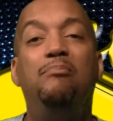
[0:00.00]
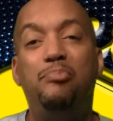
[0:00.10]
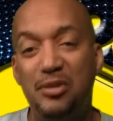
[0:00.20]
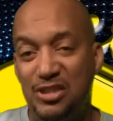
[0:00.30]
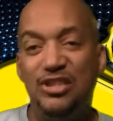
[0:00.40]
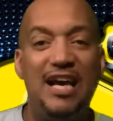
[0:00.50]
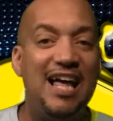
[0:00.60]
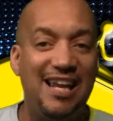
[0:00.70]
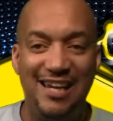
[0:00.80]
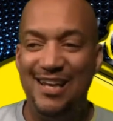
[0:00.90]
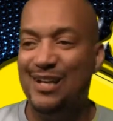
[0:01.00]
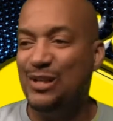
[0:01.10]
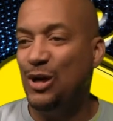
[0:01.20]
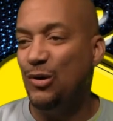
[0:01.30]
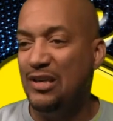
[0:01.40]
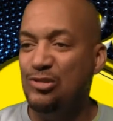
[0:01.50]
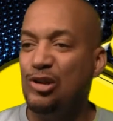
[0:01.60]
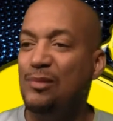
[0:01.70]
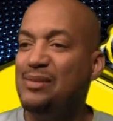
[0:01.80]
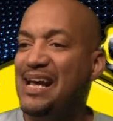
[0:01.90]
but you got to let it go. He
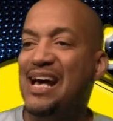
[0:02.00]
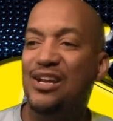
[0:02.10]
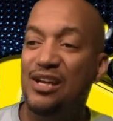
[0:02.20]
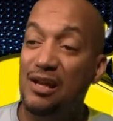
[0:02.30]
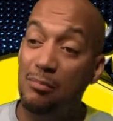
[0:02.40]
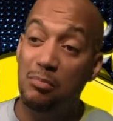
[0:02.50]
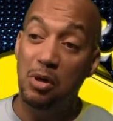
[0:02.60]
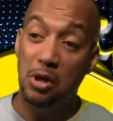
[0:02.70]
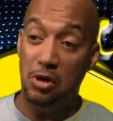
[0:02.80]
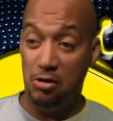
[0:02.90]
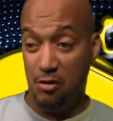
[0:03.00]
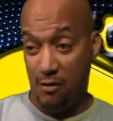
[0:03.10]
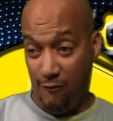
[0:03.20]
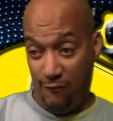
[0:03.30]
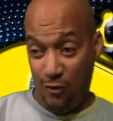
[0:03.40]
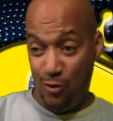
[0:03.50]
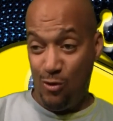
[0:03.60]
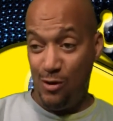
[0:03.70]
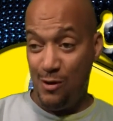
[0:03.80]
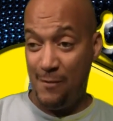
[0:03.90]
dropped down to number
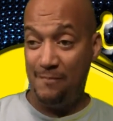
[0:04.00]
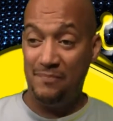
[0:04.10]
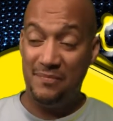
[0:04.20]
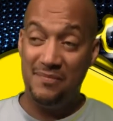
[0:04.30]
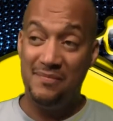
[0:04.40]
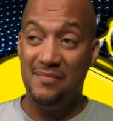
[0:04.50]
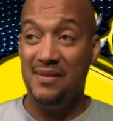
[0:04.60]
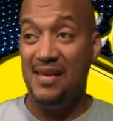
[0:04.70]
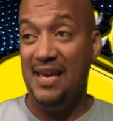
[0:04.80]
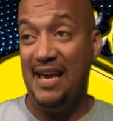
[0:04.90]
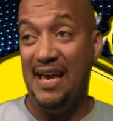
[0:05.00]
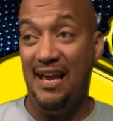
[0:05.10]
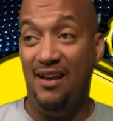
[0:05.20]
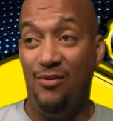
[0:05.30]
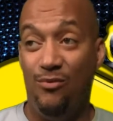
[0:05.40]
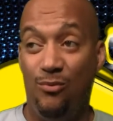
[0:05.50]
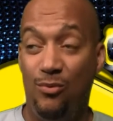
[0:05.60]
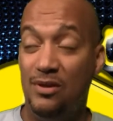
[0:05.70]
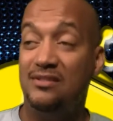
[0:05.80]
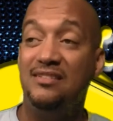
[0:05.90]
four. And
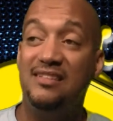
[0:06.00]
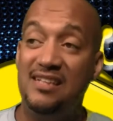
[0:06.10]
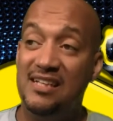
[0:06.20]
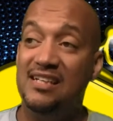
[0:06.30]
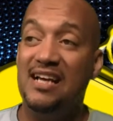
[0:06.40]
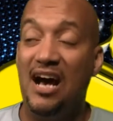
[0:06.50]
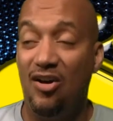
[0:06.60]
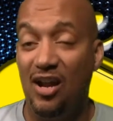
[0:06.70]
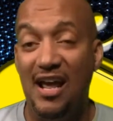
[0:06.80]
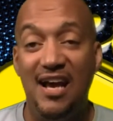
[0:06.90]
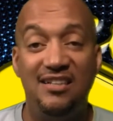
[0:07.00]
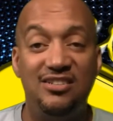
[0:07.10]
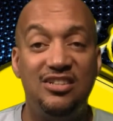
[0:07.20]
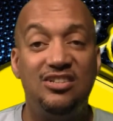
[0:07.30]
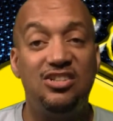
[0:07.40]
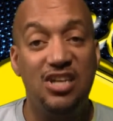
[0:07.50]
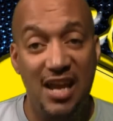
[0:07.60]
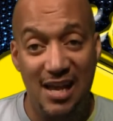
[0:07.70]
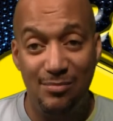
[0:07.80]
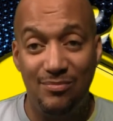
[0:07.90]
once again, our last year
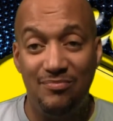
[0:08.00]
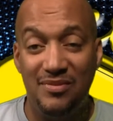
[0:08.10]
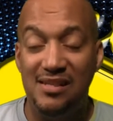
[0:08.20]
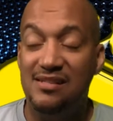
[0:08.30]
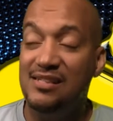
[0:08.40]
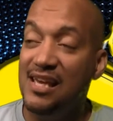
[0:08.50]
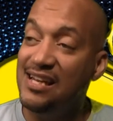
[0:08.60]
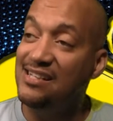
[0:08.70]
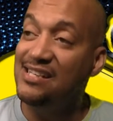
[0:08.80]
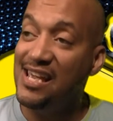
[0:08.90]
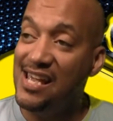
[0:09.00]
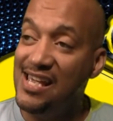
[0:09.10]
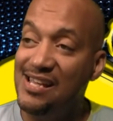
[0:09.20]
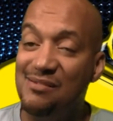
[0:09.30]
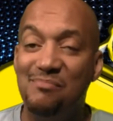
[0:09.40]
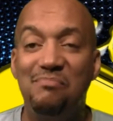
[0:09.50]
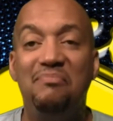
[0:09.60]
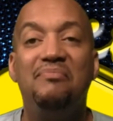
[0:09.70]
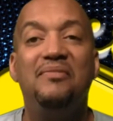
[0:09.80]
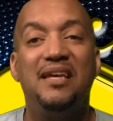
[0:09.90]
champ, Teddy Ted.
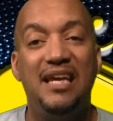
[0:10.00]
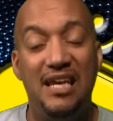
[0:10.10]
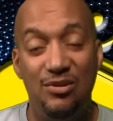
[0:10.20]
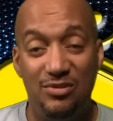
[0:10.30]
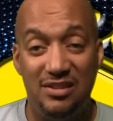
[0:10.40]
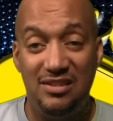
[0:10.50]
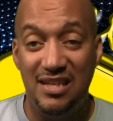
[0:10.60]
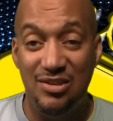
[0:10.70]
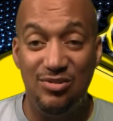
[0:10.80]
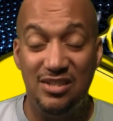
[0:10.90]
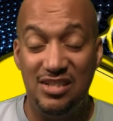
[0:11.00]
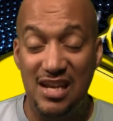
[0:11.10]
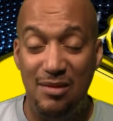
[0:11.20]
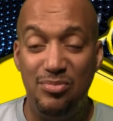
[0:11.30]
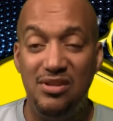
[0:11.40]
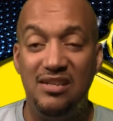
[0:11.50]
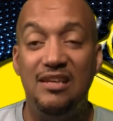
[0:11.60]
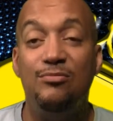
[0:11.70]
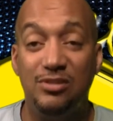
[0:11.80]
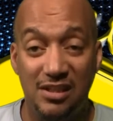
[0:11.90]
He was he was a champion.
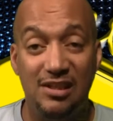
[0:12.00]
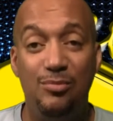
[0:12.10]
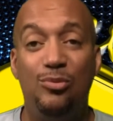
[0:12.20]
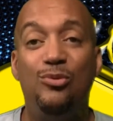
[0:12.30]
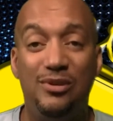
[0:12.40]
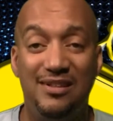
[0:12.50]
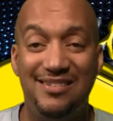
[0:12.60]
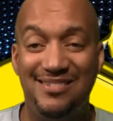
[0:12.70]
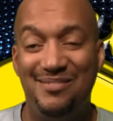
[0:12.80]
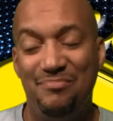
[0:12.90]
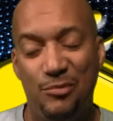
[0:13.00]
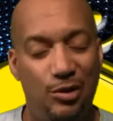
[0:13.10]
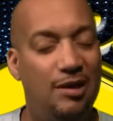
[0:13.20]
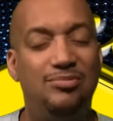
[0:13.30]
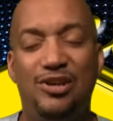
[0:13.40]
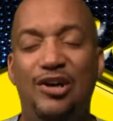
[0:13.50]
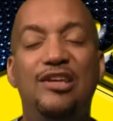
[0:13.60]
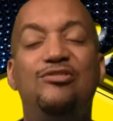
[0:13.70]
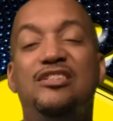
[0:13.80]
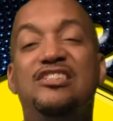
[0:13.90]
He was the number one. Well, I'm sorry,
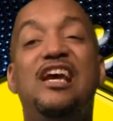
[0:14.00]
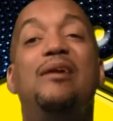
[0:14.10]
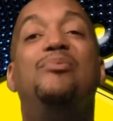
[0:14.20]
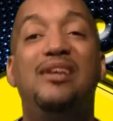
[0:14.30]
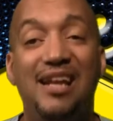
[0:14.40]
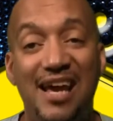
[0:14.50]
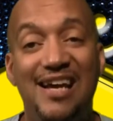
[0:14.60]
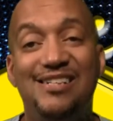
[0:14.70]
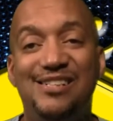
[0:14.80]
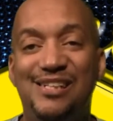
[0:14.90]
he was the champion last